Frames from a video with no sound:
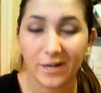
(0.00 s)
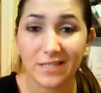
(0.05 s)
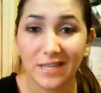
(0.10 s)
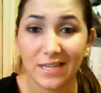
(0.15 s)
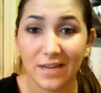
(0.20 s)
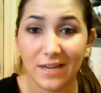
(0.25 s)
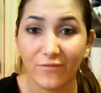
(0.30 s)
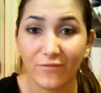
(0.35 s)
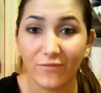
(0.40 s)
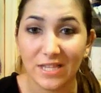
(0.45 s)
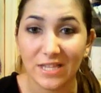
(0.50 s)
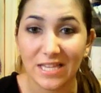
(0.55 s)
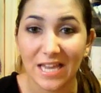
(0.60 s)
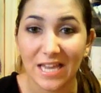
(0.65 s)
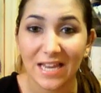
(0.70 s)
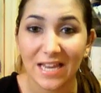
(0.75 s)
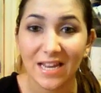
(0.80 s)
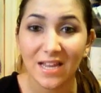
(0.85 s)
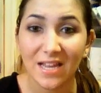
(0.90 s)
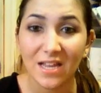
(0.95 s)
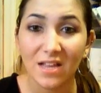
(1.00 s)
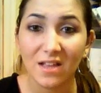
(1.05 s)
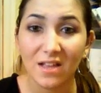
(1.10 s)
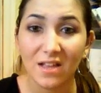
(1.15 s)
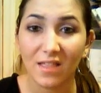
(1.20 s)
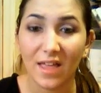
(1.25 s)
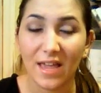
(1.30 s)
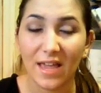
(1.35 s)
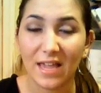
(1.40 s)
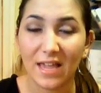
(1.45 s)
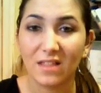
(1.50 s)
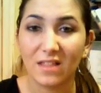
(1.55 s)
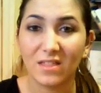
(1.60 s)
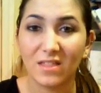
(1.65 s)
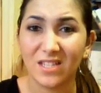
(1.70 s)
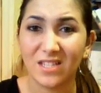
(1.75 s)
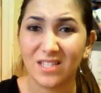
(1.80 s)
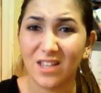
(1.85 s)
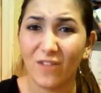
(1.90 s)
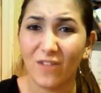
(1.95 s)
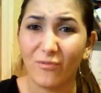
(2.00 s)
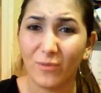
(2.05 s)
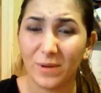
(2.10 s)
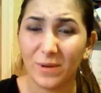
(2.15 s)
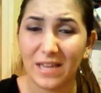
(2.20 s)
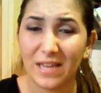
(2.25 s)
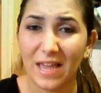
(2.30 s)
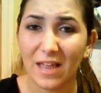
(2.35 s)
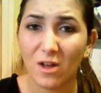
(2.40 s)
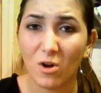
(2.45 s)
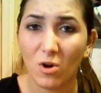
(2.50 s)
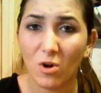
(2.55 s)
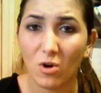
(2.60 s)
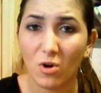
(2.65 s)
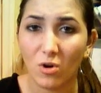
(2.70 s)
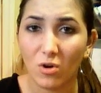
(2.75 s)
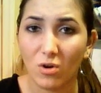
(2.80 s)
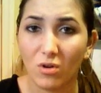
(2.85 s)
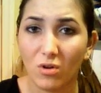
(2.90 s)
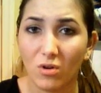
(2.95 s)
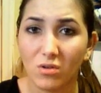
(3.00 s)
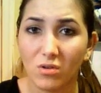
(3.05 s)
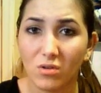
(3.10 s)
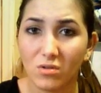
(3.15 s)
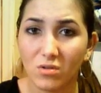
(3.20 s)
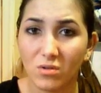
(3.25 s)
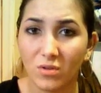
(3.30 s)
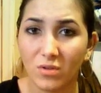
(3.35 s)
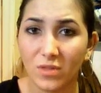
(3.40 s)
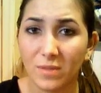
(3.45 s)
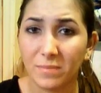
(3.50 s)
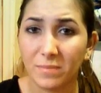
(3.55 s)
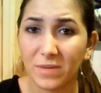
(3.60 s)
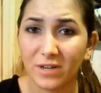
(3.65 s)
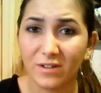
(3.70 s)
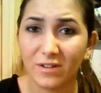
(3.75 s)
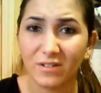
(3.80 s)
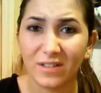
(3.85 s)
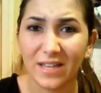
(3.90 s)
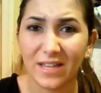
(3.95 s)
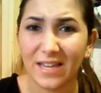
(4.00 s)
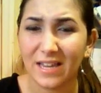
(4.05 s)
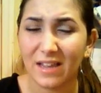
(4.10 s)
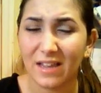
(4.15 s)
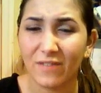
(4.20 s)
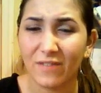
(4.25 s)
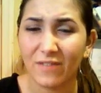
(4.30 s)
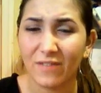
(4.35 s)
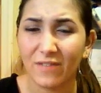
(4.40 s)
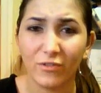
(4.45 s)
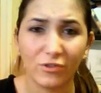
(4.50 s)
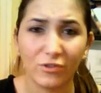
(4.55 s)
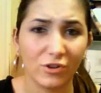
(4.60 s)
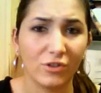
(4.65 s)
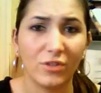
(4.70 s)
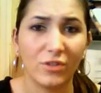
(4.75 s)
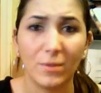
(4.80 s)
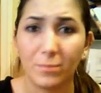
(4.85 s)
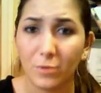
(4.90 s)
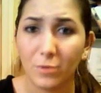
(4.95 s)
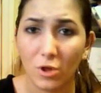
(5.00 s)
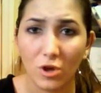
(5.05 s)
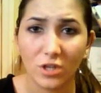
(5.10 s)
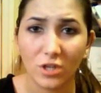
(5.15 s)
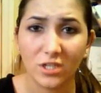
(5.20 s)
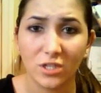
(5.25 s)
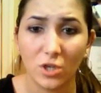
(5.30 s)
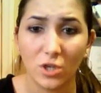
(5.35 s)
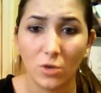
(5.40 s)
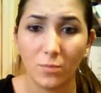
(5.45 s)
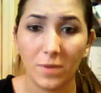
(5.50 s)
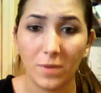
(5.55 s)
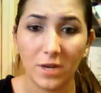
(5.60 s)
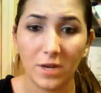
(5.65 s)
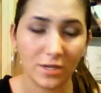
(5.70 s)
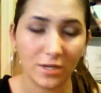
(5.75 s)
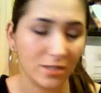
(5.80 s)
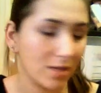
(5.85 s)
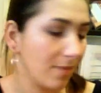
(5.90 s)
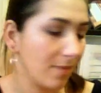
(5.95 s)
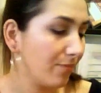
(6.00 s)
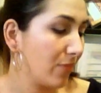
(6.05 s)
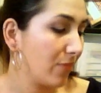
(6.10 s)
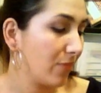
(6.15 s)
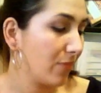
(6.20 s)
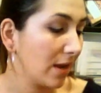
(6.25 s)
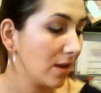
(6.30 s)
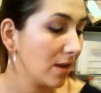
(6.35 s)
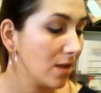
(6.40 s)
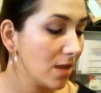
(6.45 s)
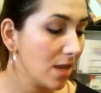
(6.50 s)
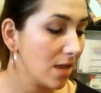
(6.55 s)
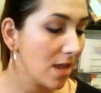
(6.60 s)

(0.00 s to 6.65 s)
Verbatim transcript: purse, and if it did, like the stuff would get all on the mirror, like if your lip gloss is opened or something,